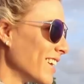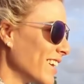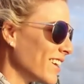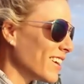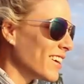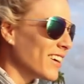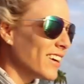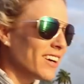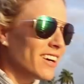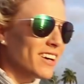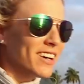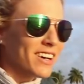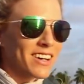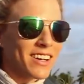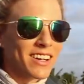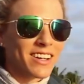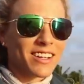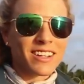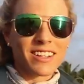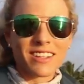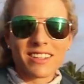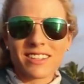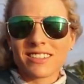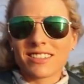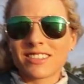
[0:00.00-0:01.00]
Ugh,
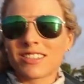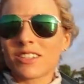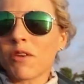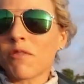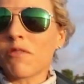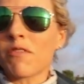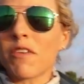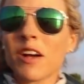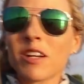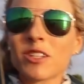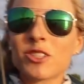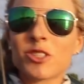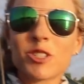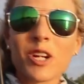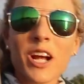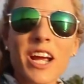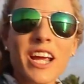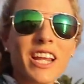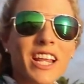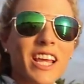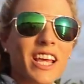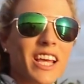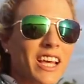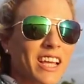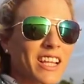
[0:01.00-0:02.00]
so
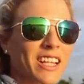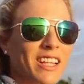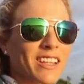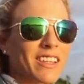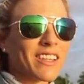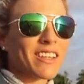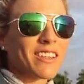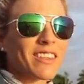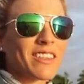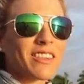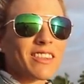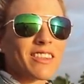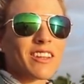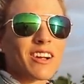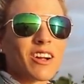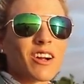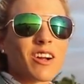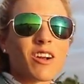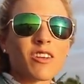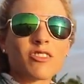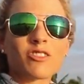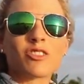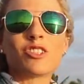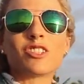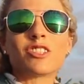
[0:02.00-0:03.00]
frustrating. I know. All right, They're
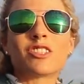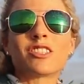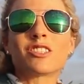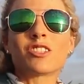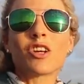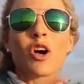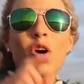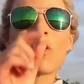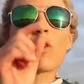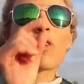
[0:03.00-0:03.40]
let's go find just some...